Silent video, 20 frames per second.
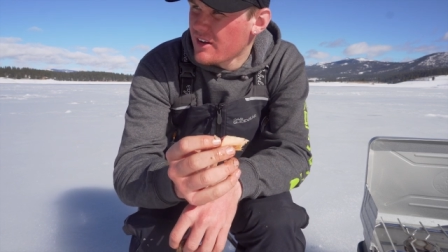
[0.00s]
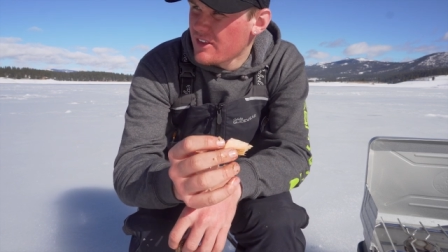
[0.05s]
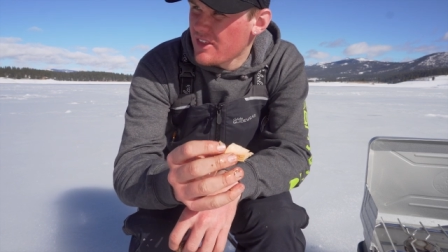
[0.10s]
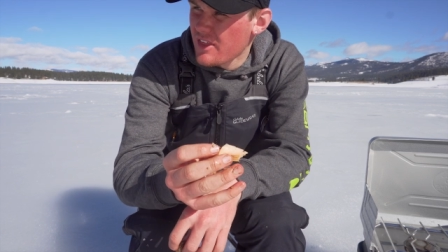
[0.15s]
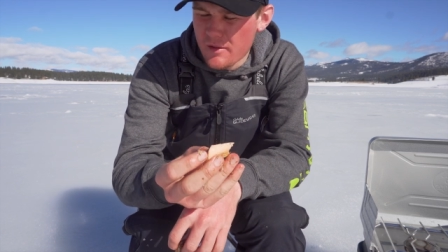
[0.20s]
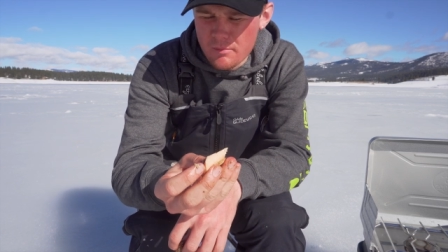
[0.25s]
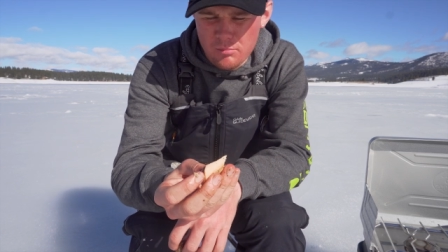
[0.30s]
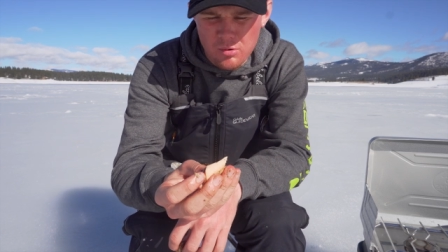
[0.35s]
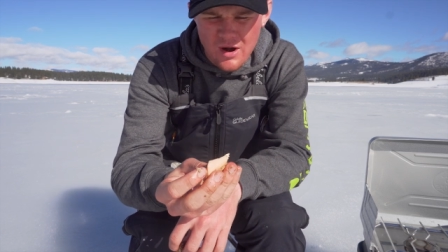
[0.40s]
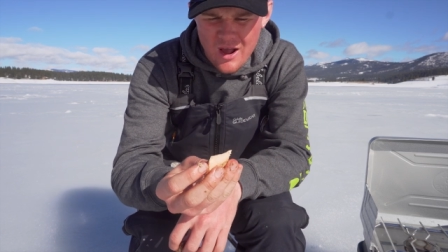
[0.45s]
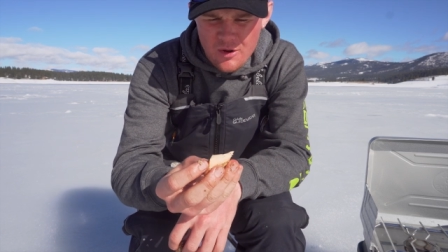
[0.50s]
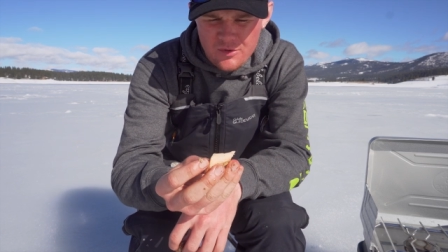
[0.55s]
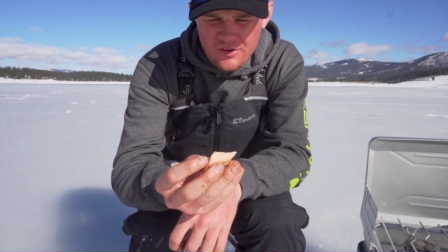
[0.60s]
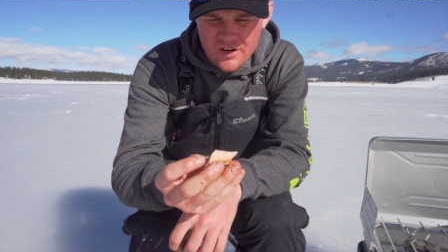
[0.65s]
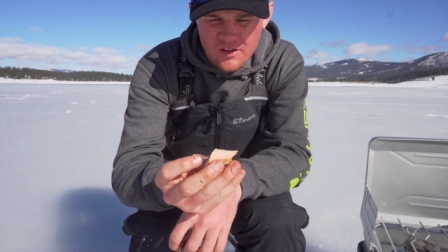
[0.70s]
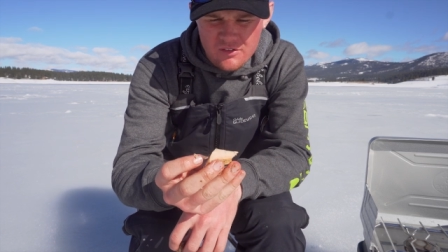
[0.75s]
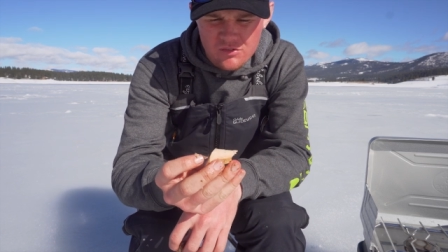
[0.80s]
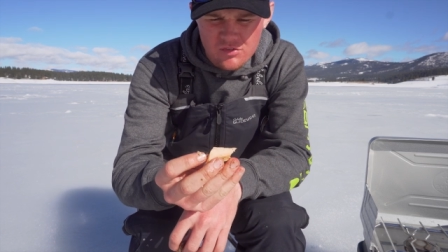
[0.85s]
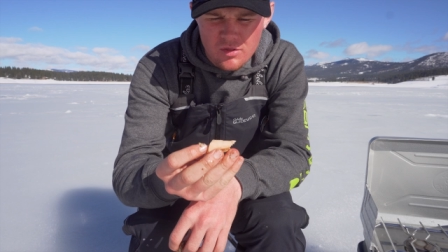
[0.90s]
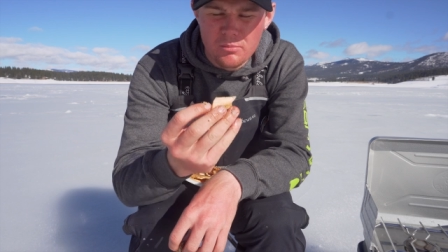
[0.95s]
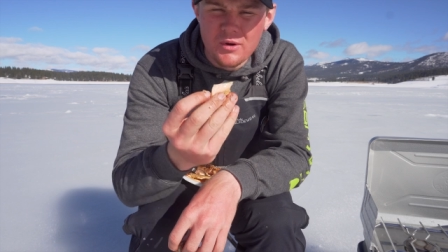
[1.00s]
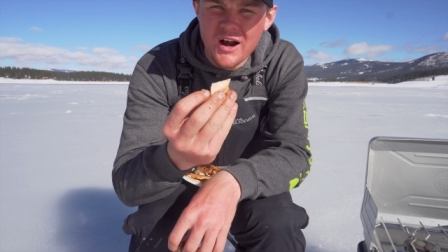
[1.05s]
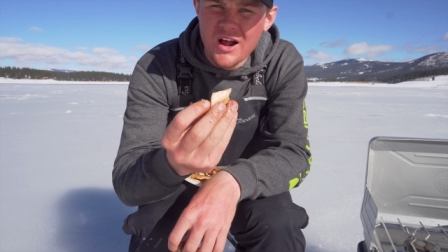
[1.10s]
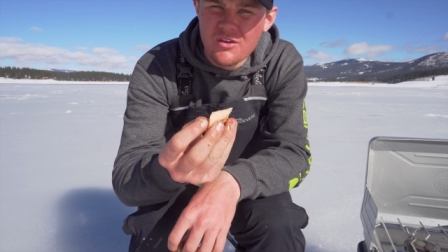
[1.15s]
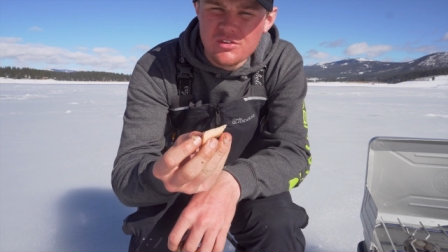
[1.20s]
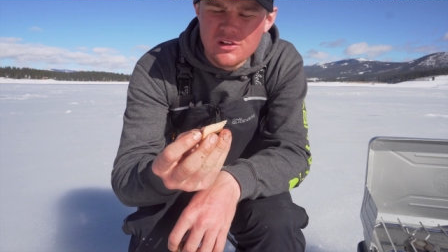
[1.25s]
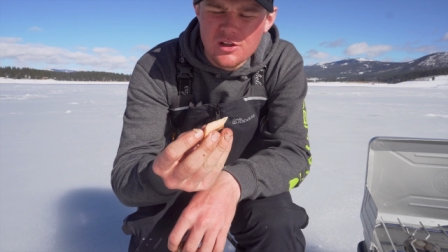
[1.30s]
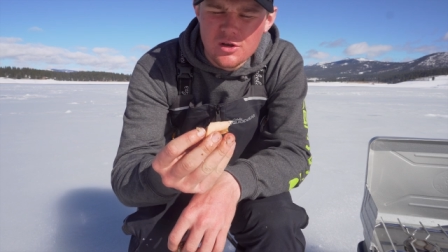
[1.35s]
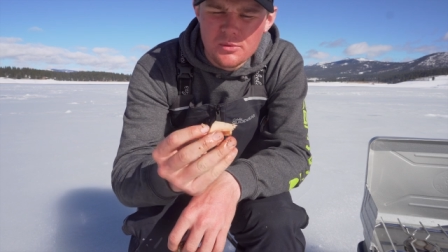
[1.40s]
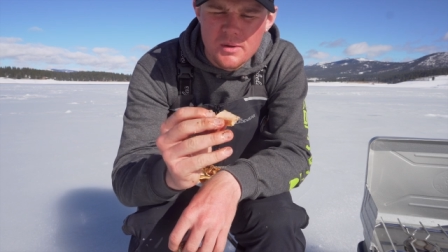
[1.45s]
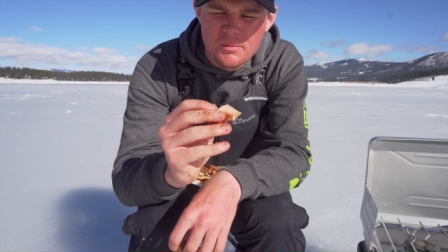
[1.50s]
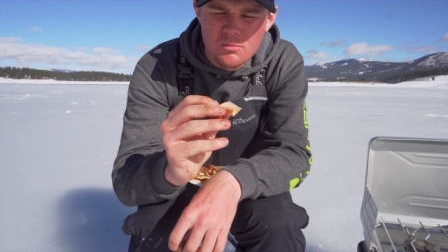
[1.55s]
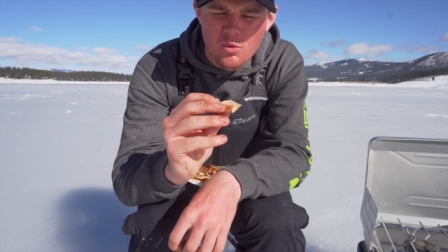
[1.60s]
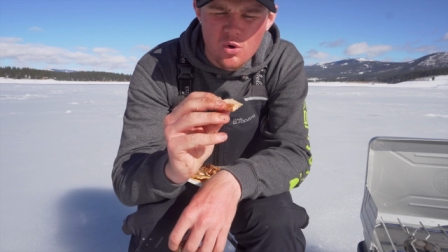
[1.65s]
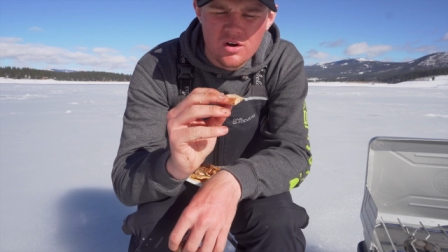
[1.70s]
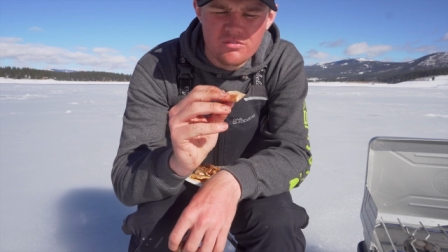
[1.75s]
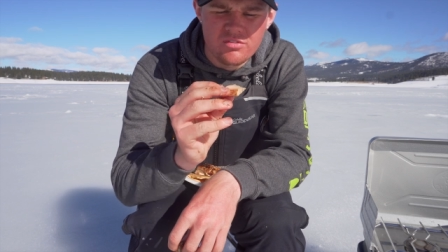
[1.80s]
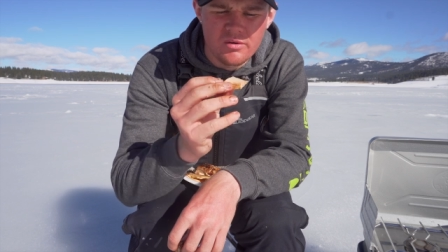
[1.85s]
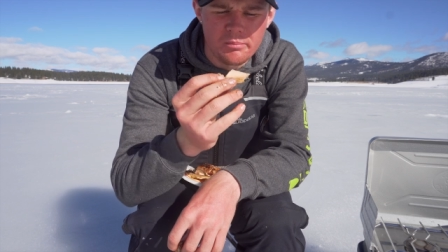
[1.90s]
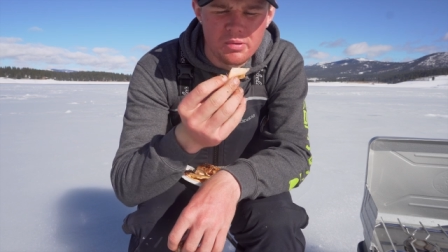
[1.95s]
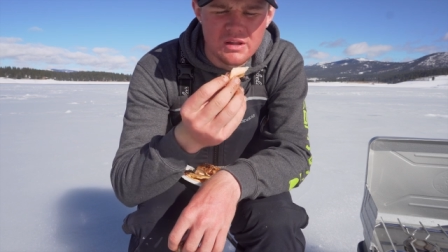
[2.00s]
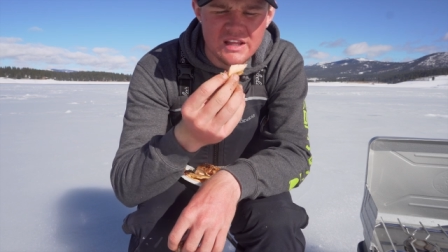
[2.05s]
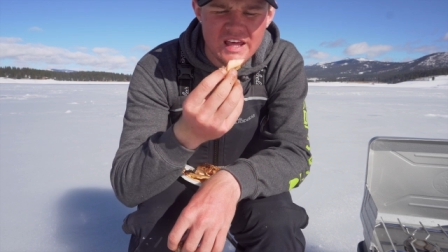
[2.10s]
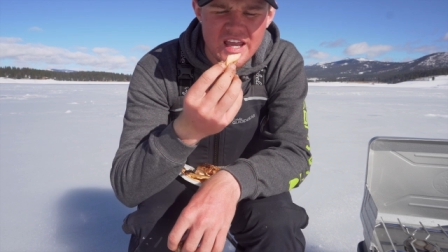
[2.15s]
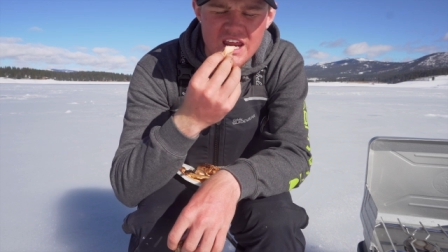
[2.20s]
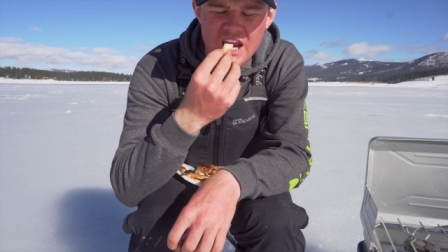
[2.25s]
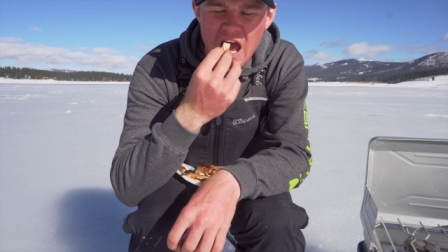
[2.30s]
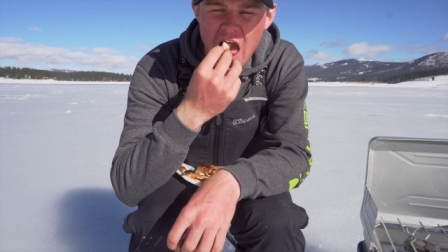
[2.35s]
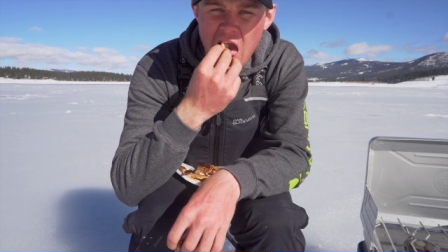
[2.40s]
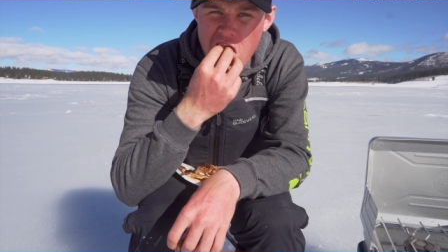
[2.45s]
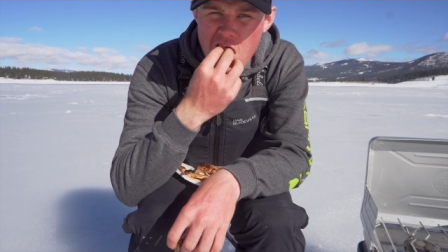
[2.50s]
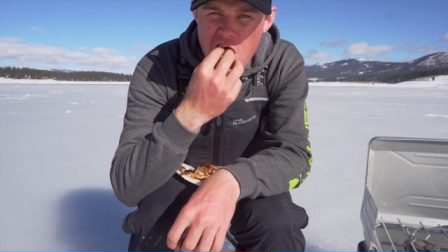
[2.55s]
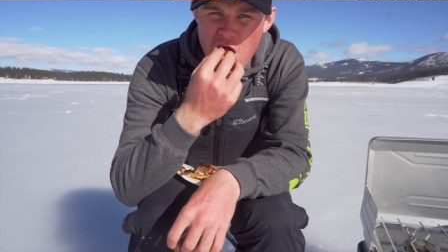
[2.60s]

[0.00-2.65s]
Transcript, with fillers: than the brown does. The brown's a little bit more of a plain,